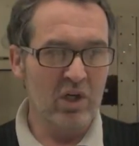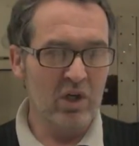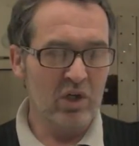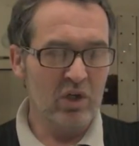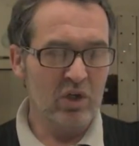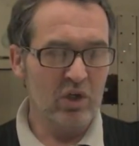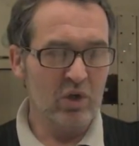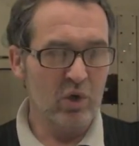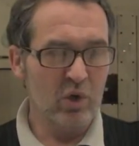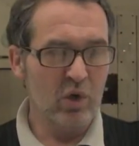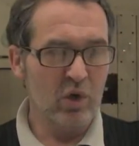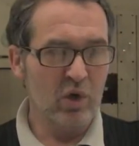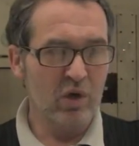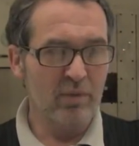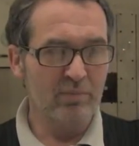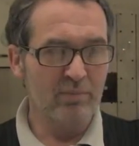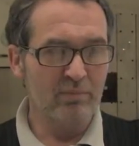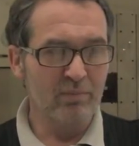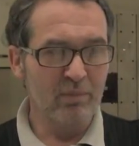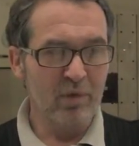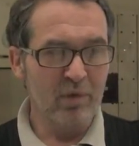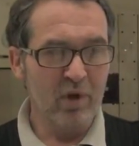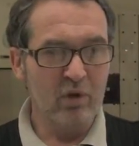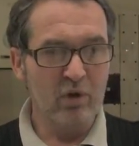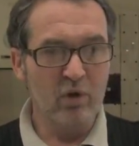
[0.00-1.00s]
So
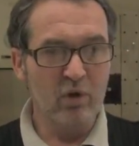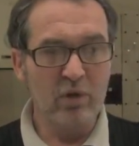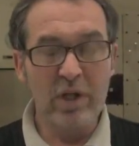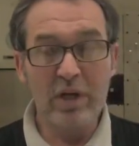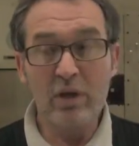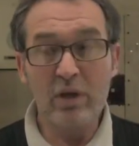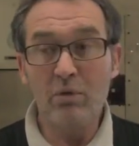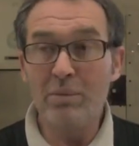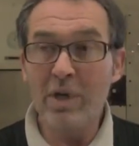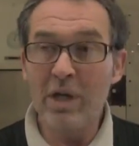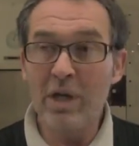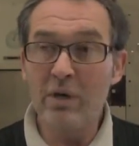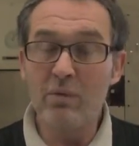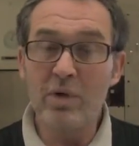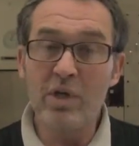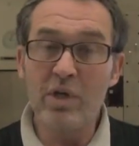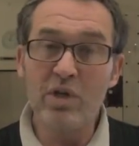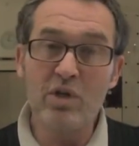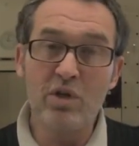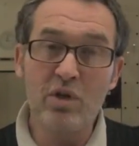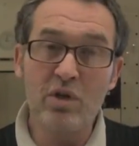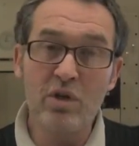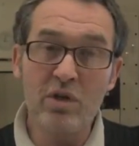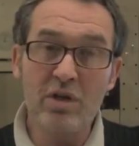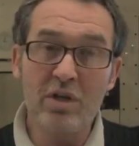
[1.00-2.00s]
those are the main
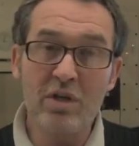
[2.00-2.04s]
reason.